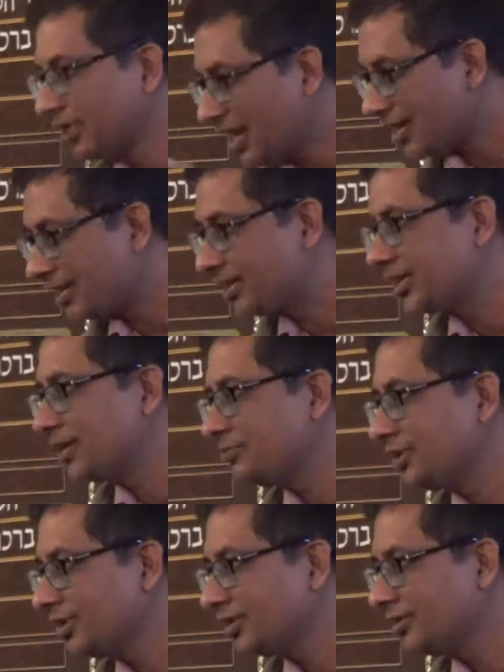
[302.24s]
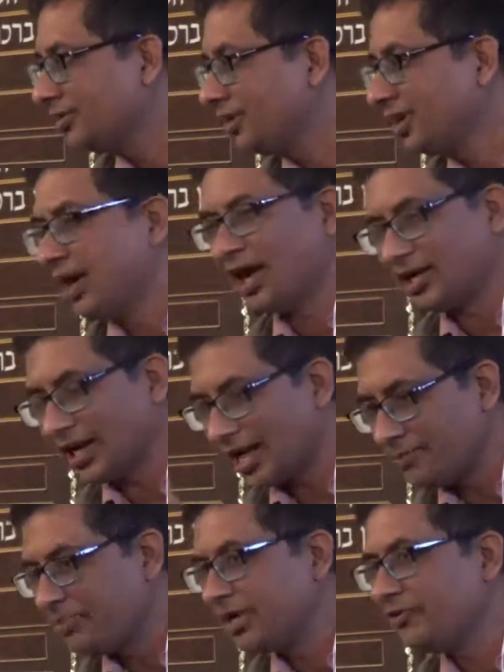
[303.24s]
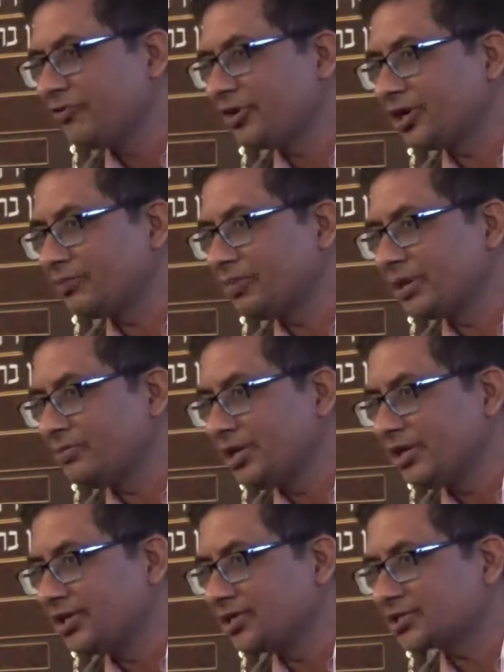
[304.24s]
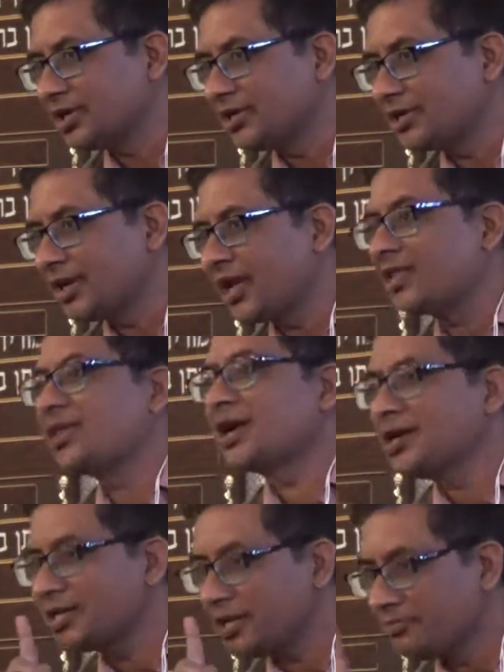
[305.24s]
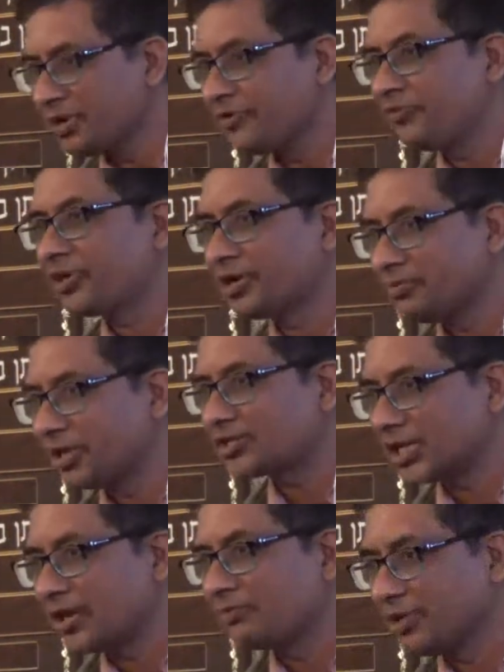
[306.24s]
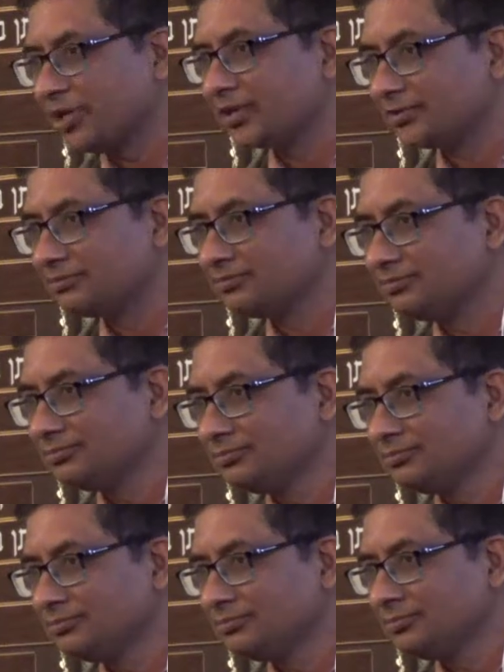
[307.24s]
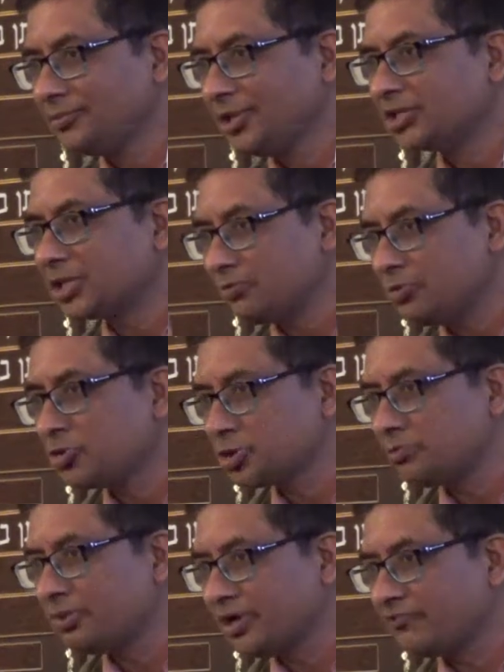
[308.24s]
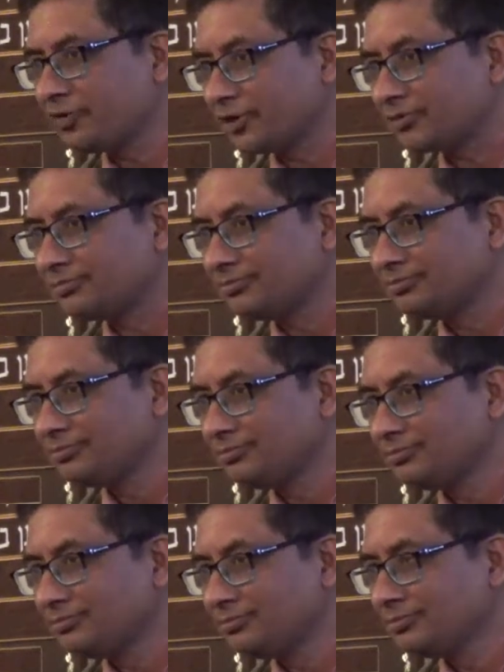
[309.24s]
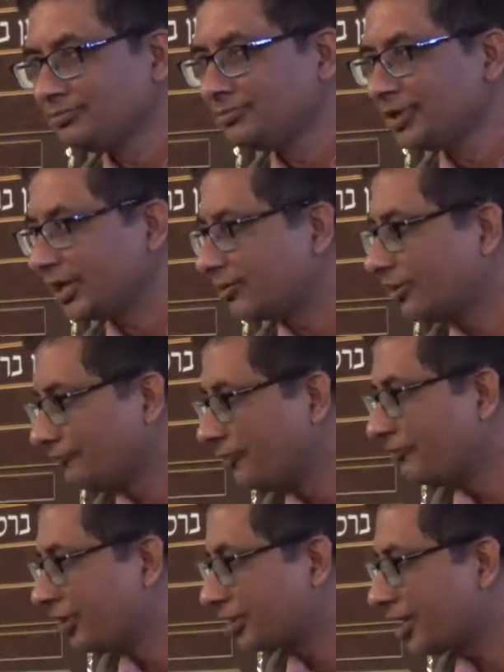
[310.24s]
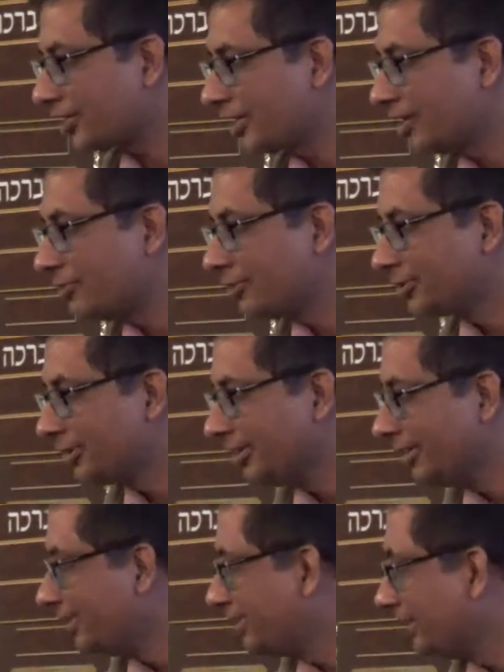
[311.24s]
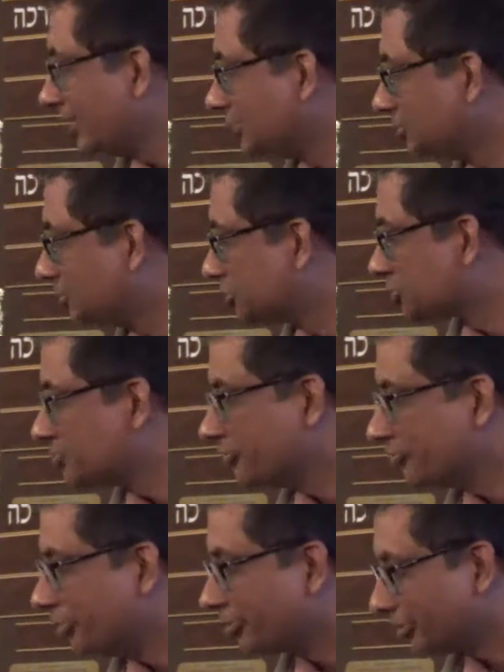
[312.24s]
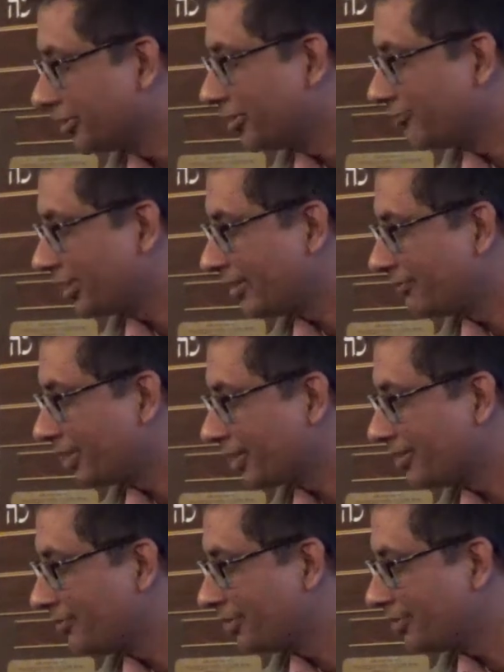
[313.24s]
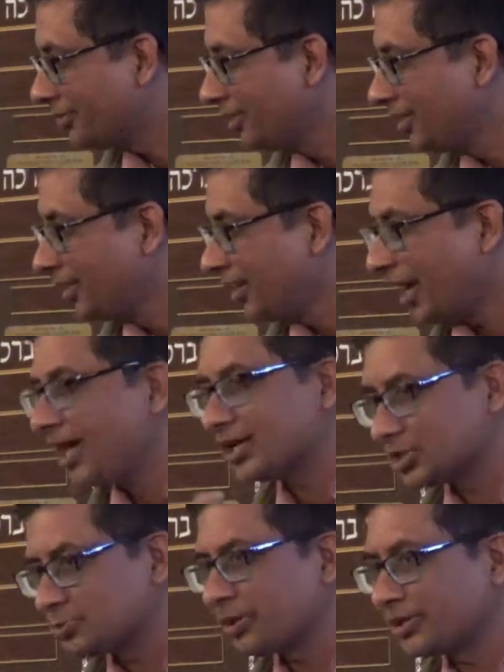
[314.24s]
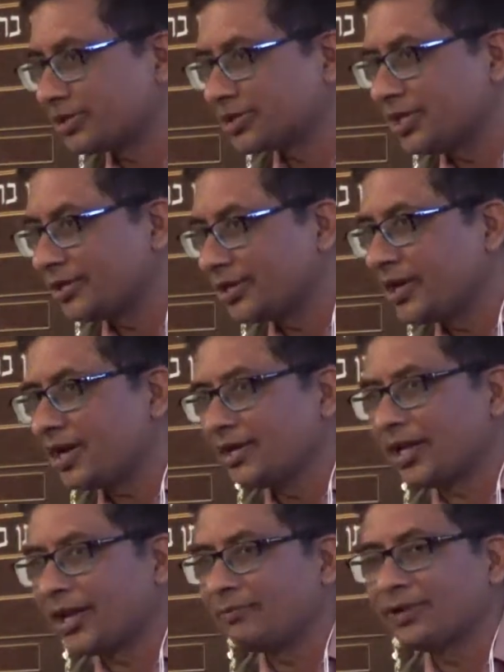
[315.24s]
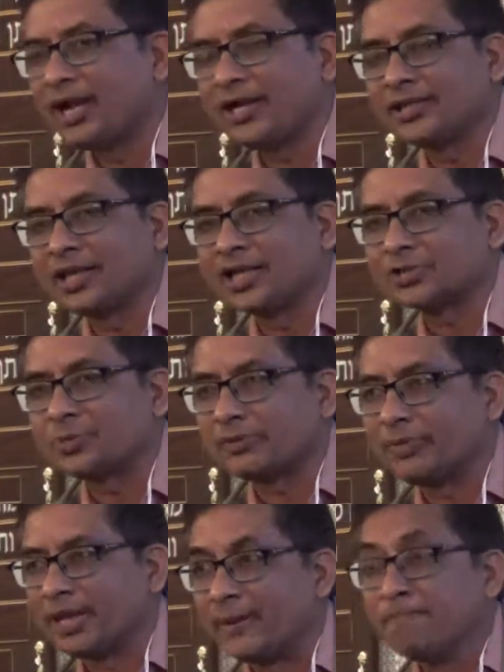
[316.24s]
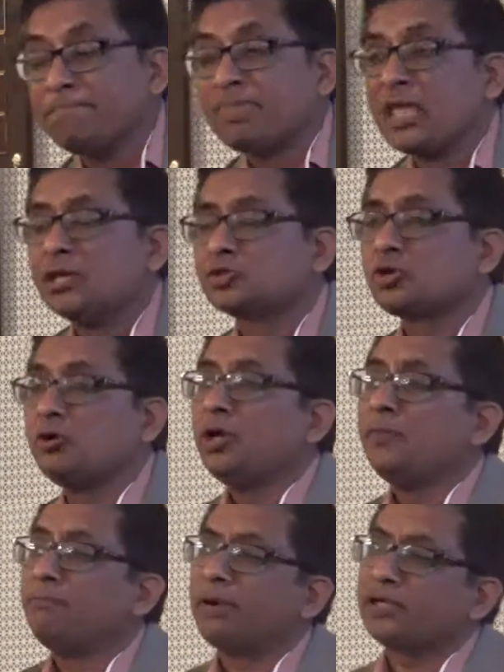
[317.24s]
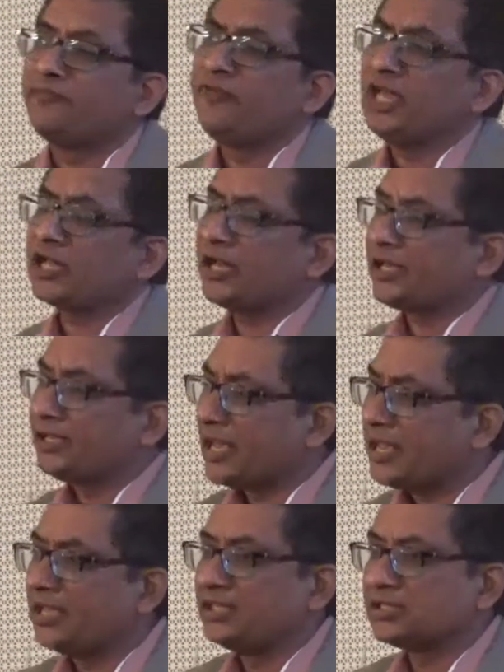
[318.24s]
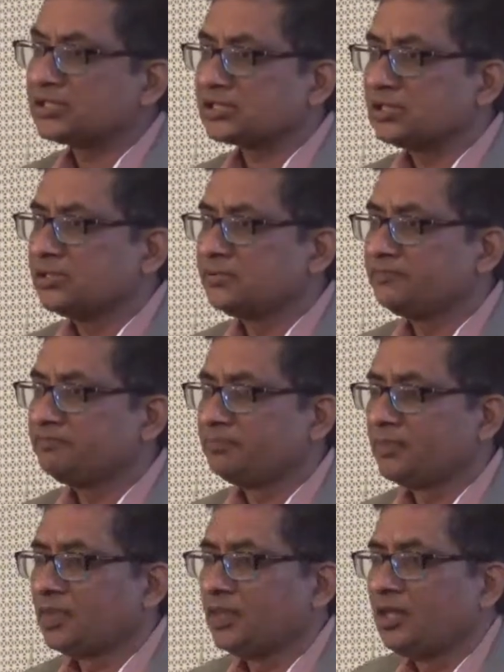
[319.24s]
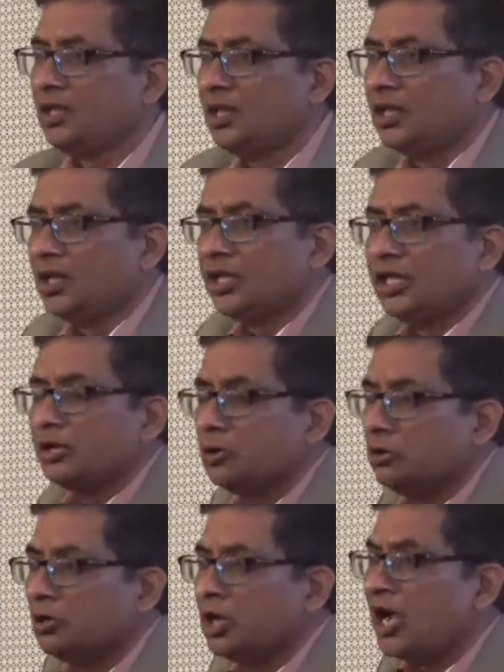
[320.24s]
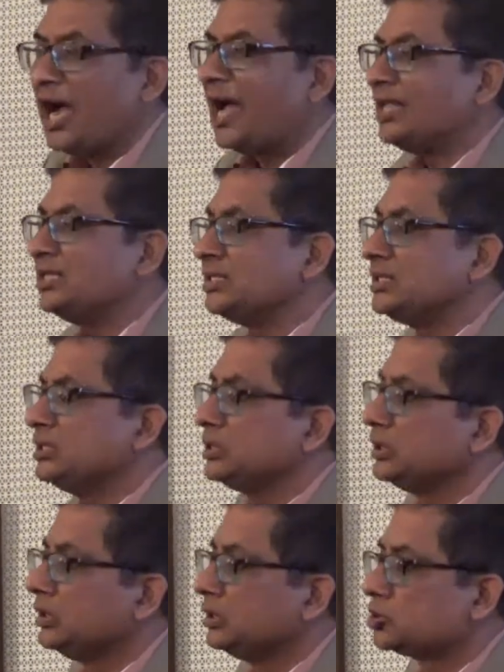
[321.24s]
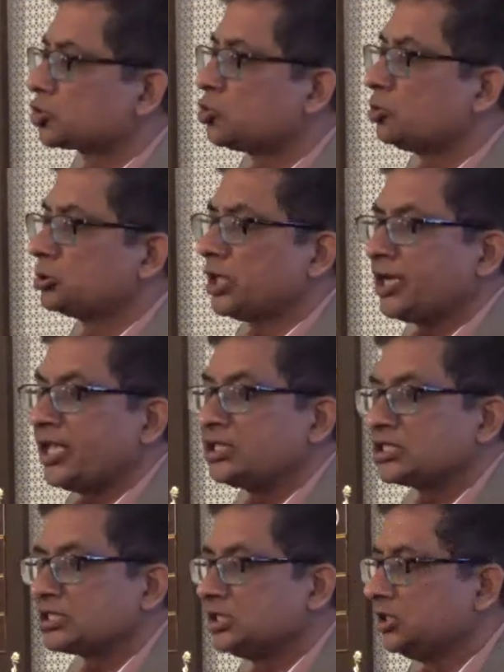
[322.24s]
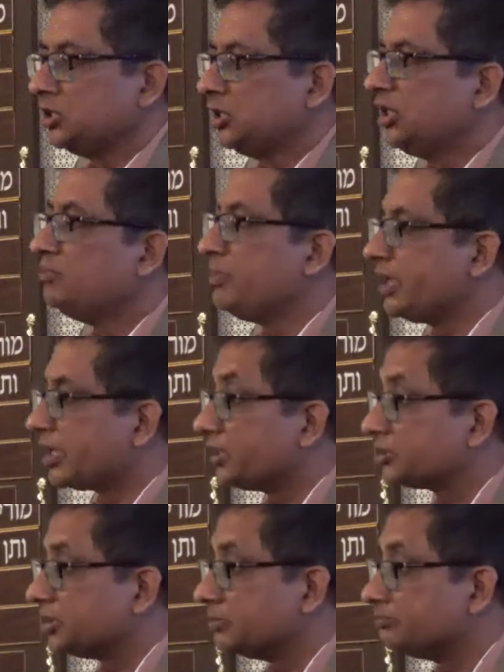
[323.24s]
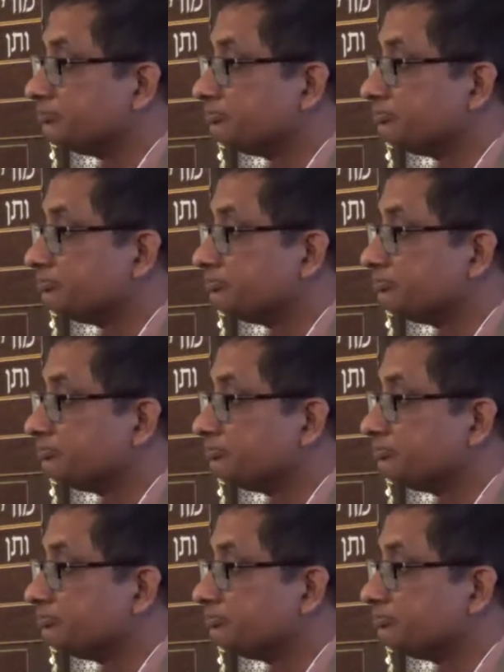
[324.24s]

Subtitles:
glad I came here, and I benefited by being in this country, and the country benefited because I am here. It's a mutual benefit. Like we were talking about India and Jews before. You know what I'm talking about? I respect this country and I'm glad they respect me. So, but we are against, unscrutinized immigration.